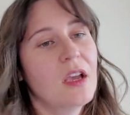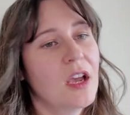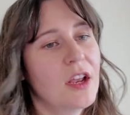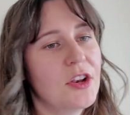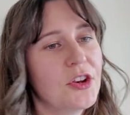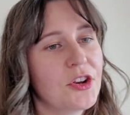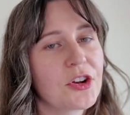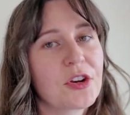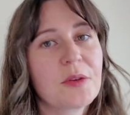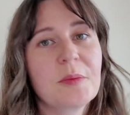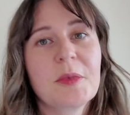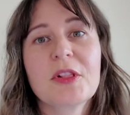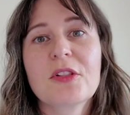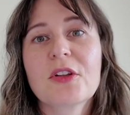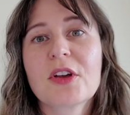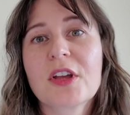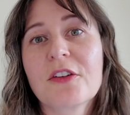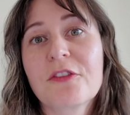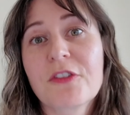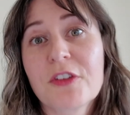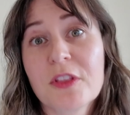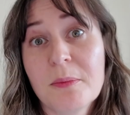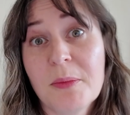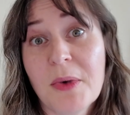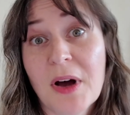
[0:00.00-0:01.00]
And you're going to be looking
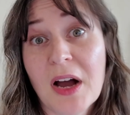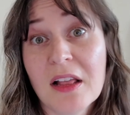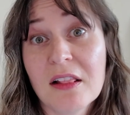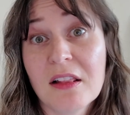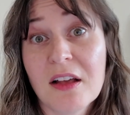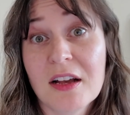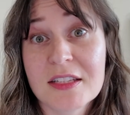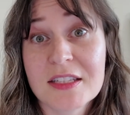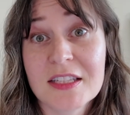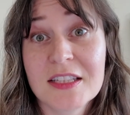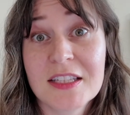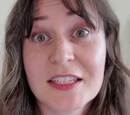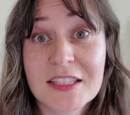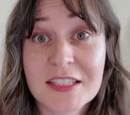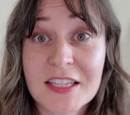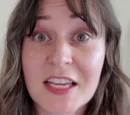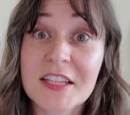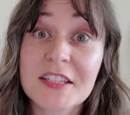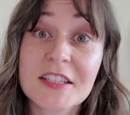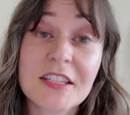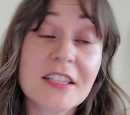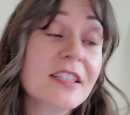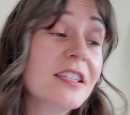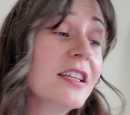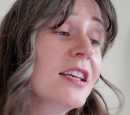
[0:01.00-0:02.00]
for the bylaws in this
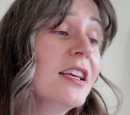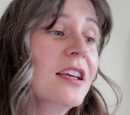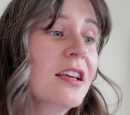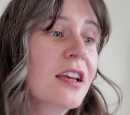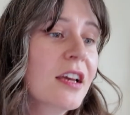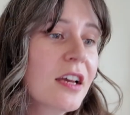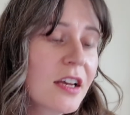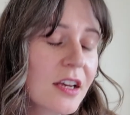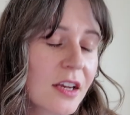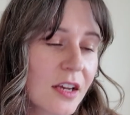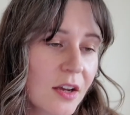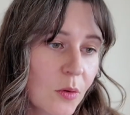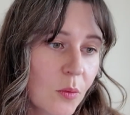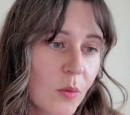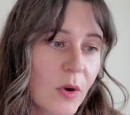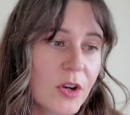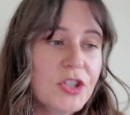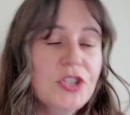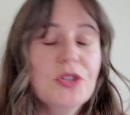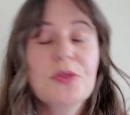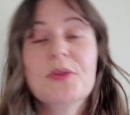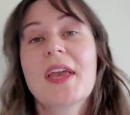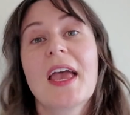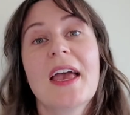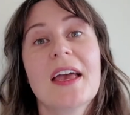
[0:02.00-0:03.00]
case to see
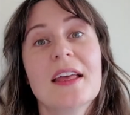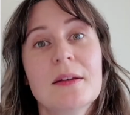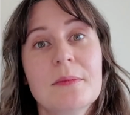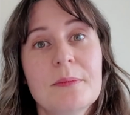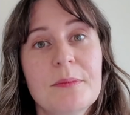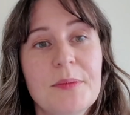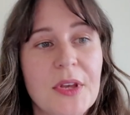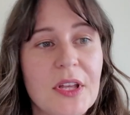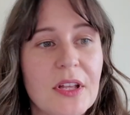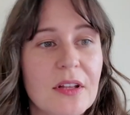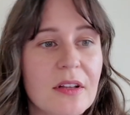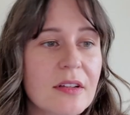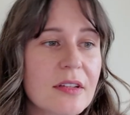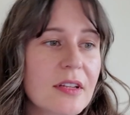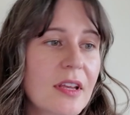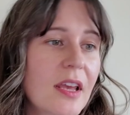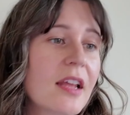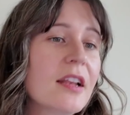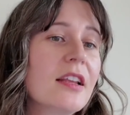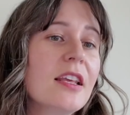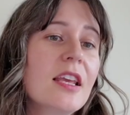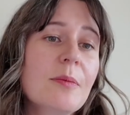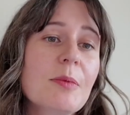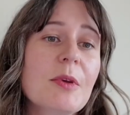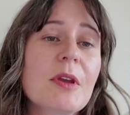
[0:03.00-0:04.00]
what you can build.
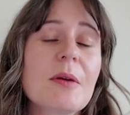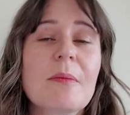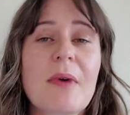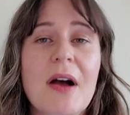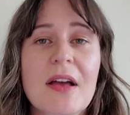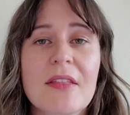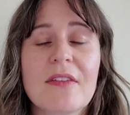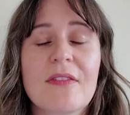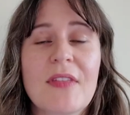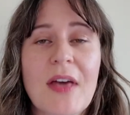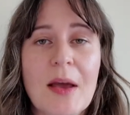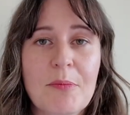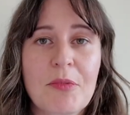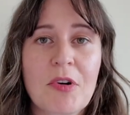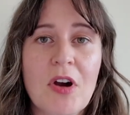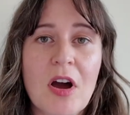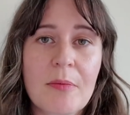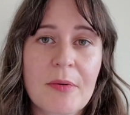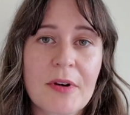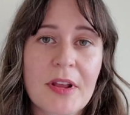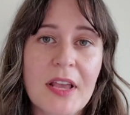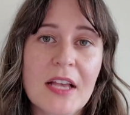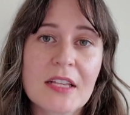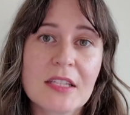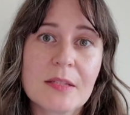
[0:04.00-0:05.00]
And keeping in mind that that
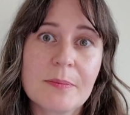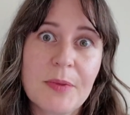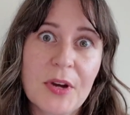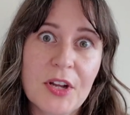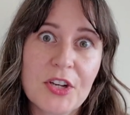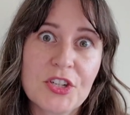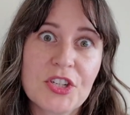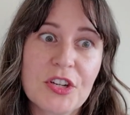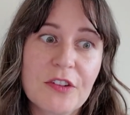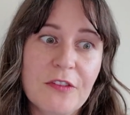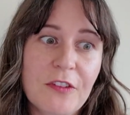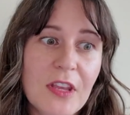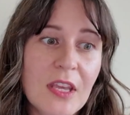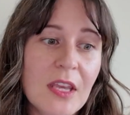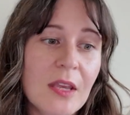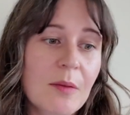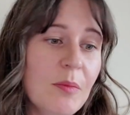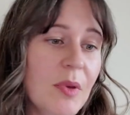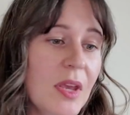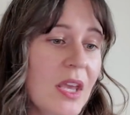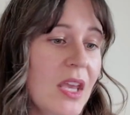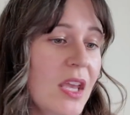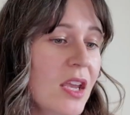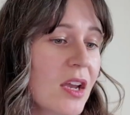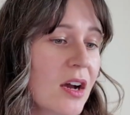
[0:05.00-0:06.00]
property has a bunch of
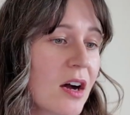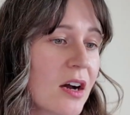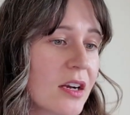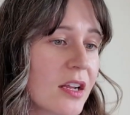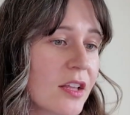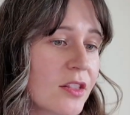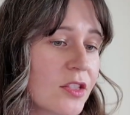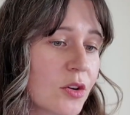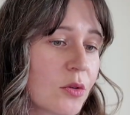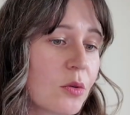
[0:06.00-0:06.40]
EP on it,